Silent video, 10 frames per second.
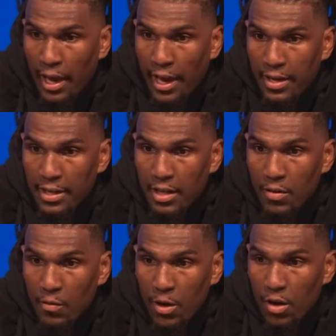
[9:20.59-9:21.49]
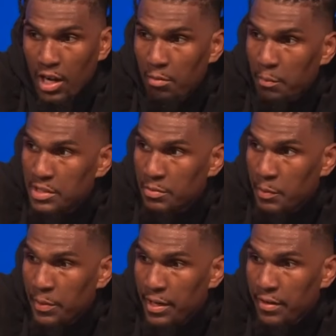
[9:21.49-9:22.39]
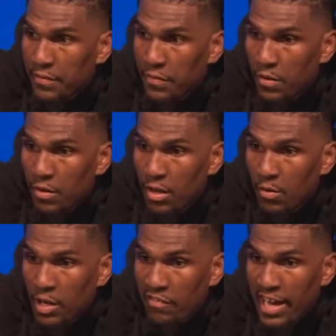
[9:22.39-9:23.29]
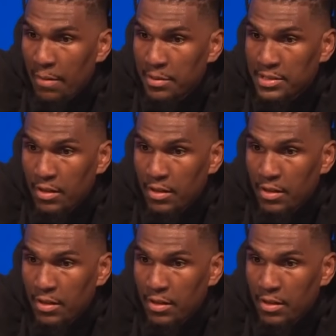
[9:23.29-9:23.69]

And we all got to be mentally prepared for whatever happens.